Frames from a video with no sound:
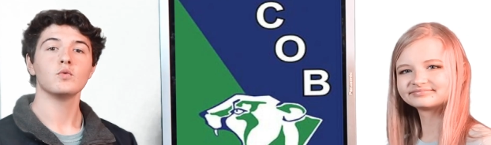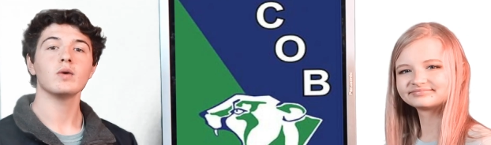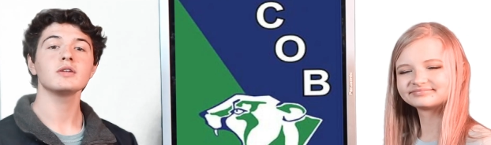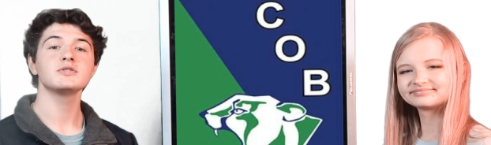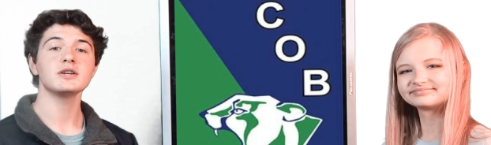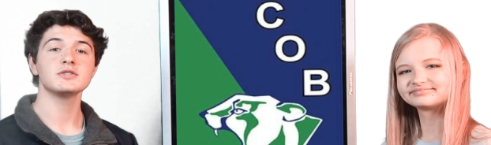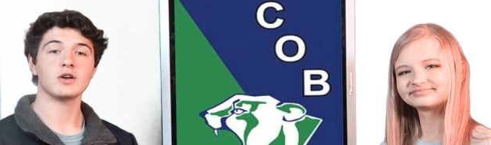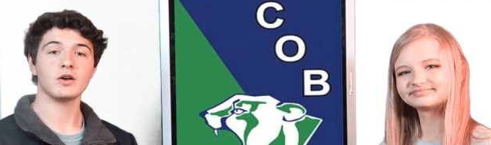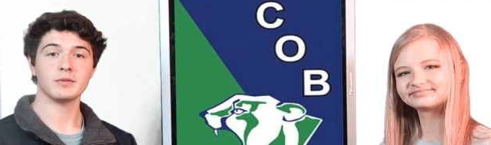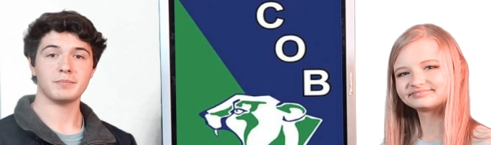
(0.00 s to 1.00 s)
Speaker 1: well
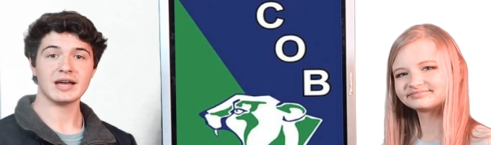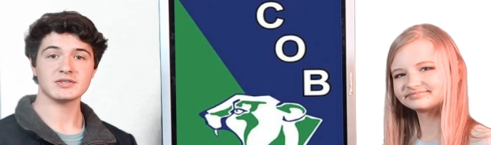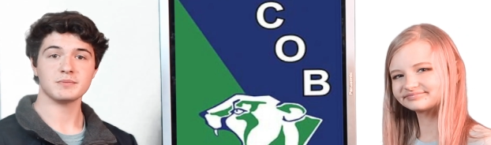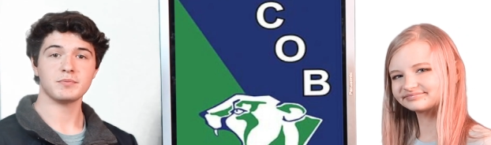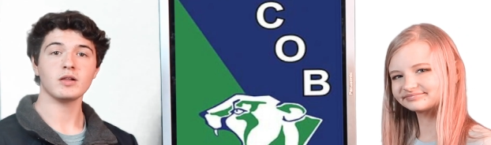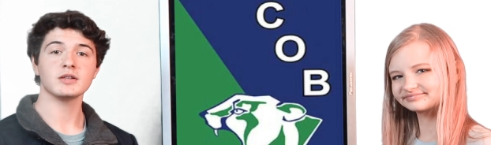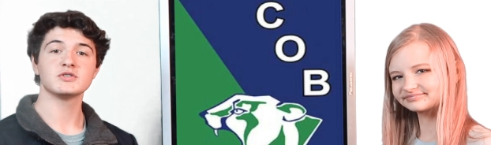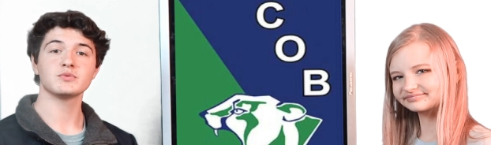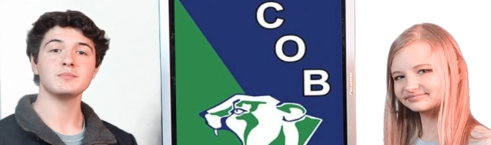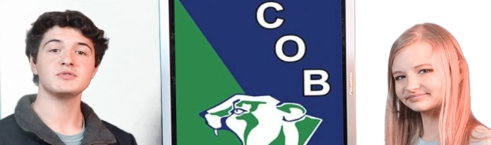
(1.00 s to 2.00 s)
done to all the
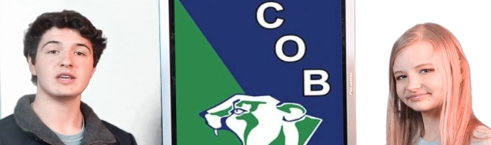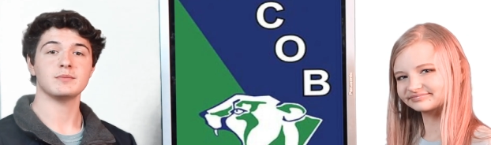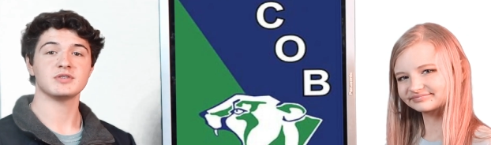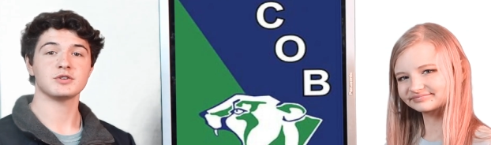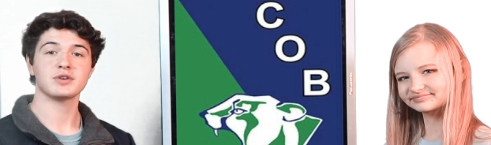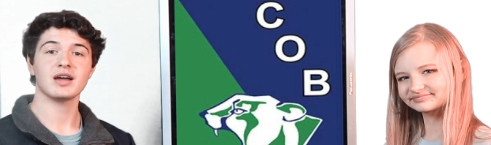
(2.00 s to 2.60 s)
basketball and swim teams that